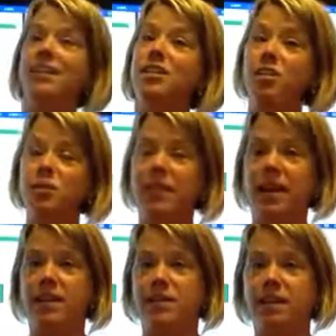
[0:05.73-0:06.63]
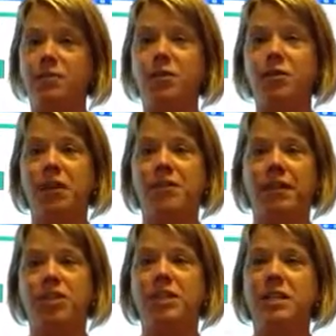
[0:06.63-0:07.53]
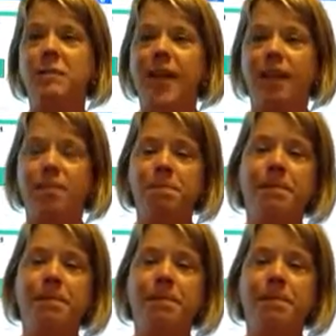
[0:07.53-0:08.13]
Subitizing for Foundations of Math.